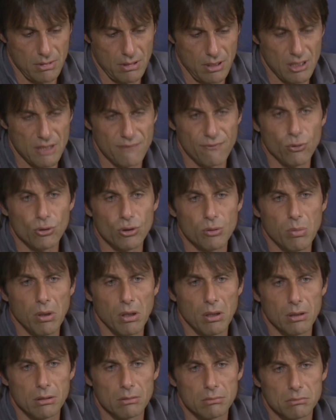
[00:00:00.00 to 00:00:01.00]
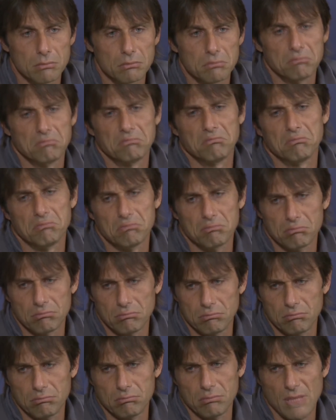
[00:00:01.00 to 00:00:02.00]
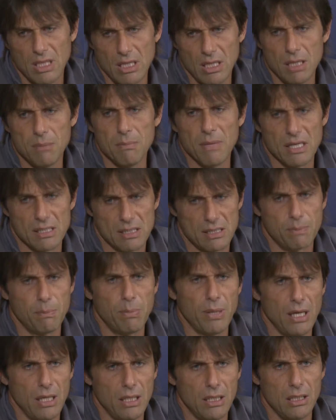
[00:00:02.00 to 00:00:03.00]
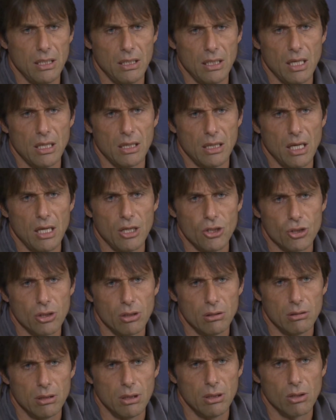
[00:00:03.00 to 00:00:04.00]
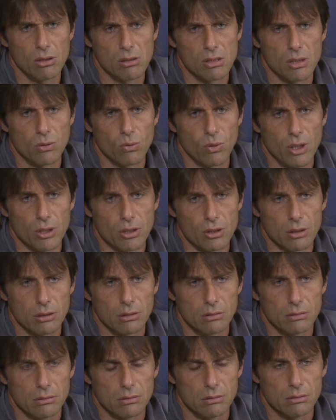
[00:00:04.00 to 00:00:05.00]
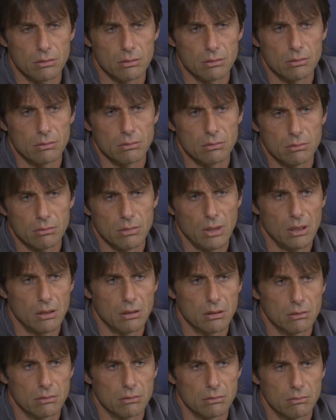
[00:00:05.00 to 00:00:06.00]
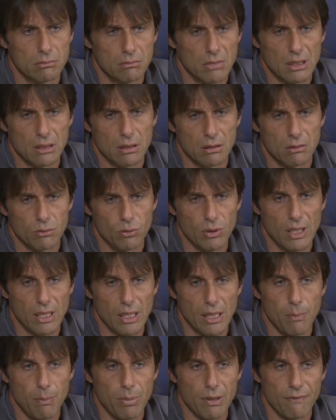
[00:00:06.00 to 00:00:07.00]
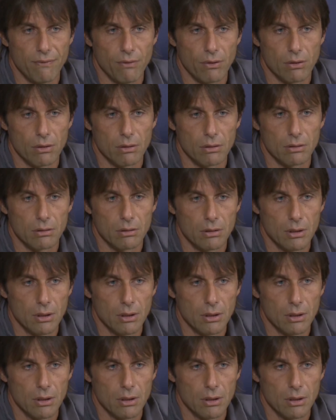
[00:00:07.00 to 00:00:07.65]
his football. He must pay attention in all situation. But we are happy for